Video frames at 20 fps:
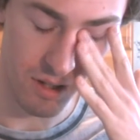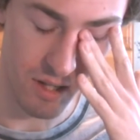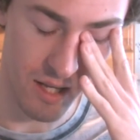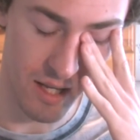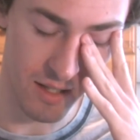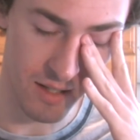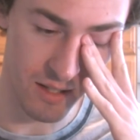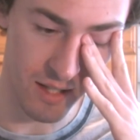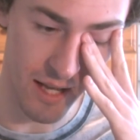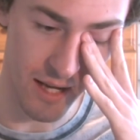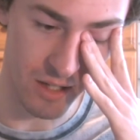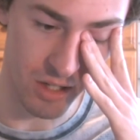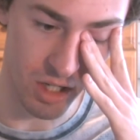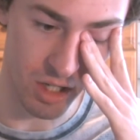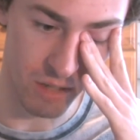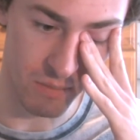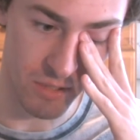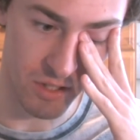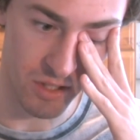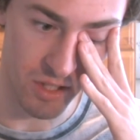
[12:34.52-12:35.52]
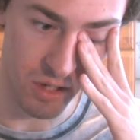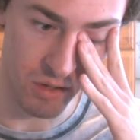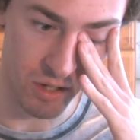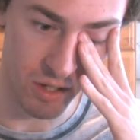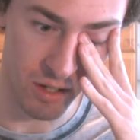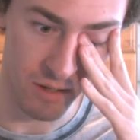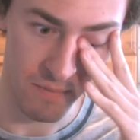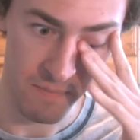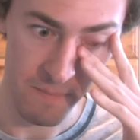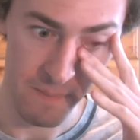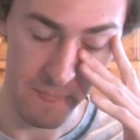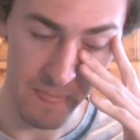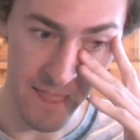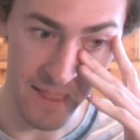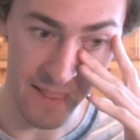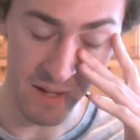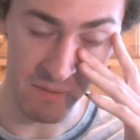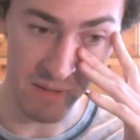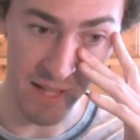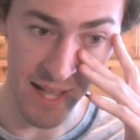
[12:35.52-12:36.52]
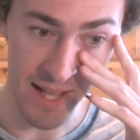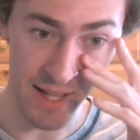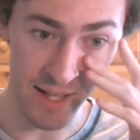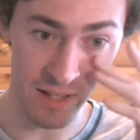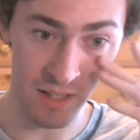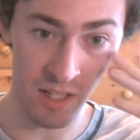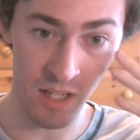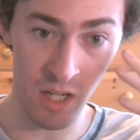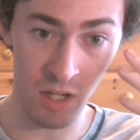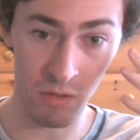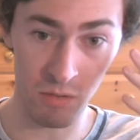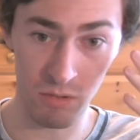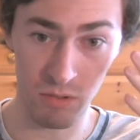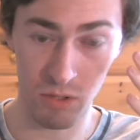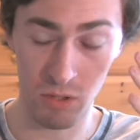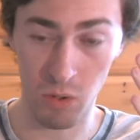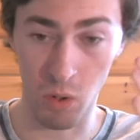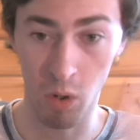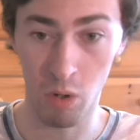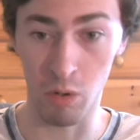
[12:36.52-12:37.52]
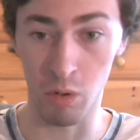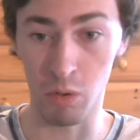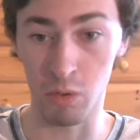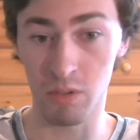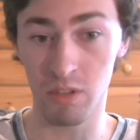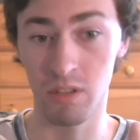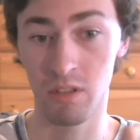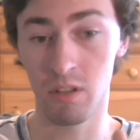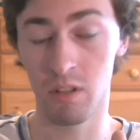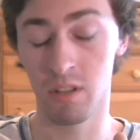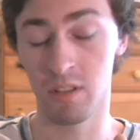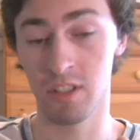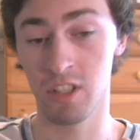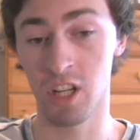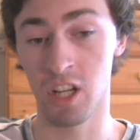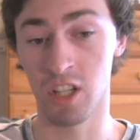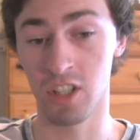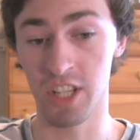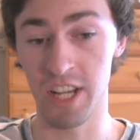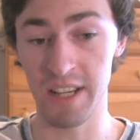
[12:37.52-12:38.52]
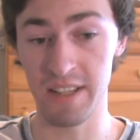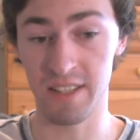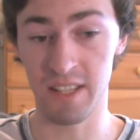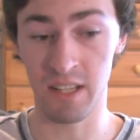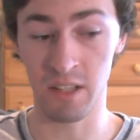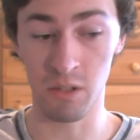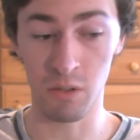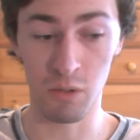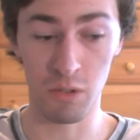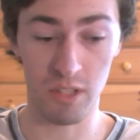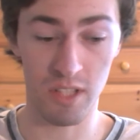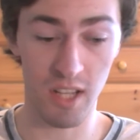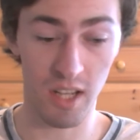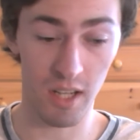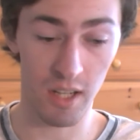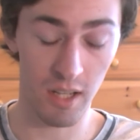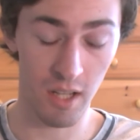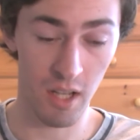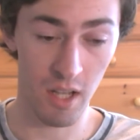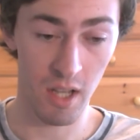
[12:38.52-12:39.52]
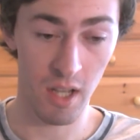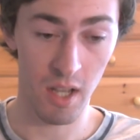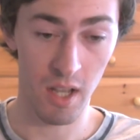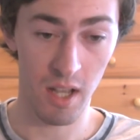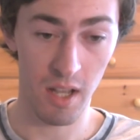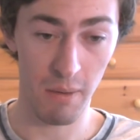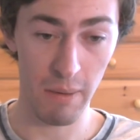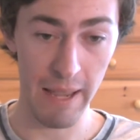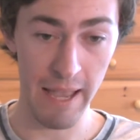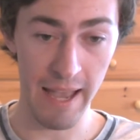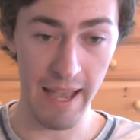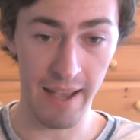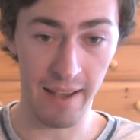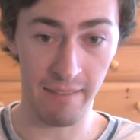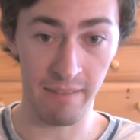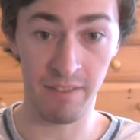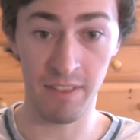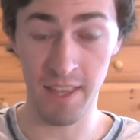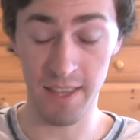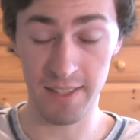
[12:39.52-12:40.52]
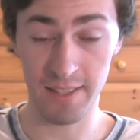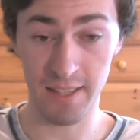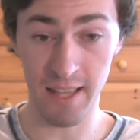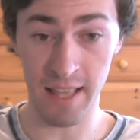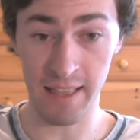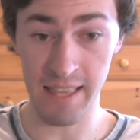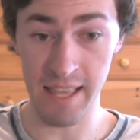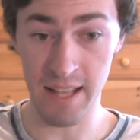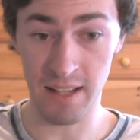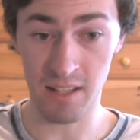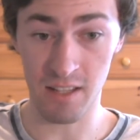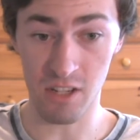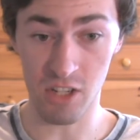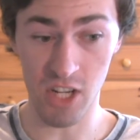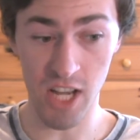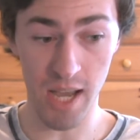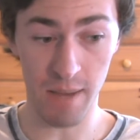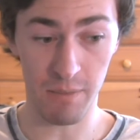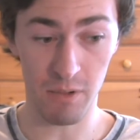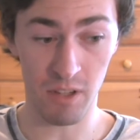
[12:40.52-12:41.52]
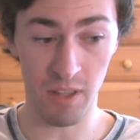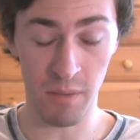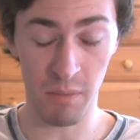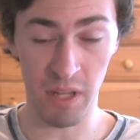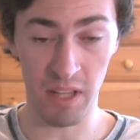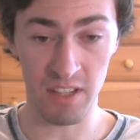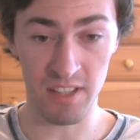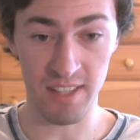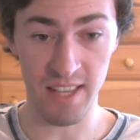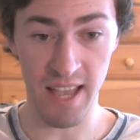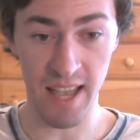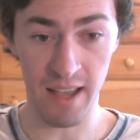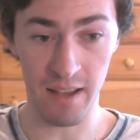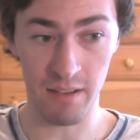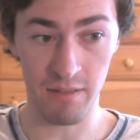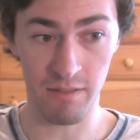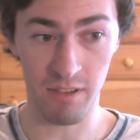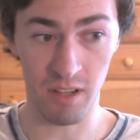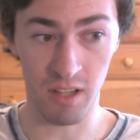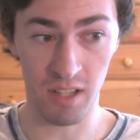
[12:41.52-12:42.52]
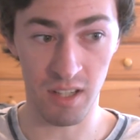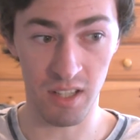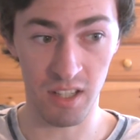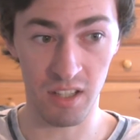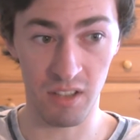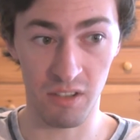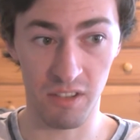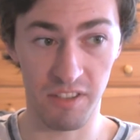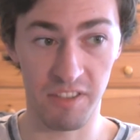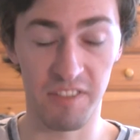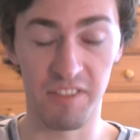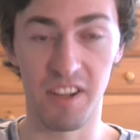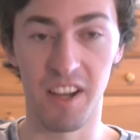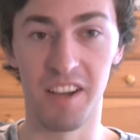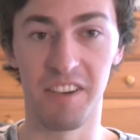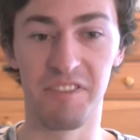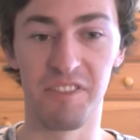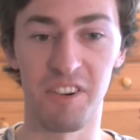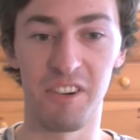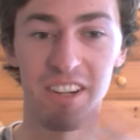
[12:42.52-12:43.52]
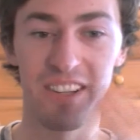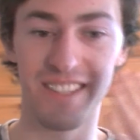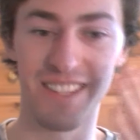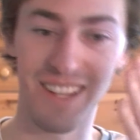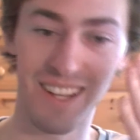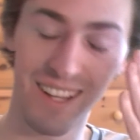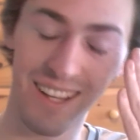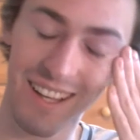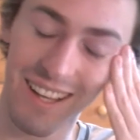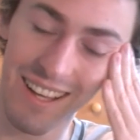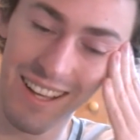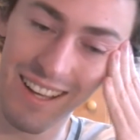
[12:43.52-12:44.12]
his/her persona. And then we had, you know, Toru chasing Uta. We have this at the end of the chapter, and then we just have Furuta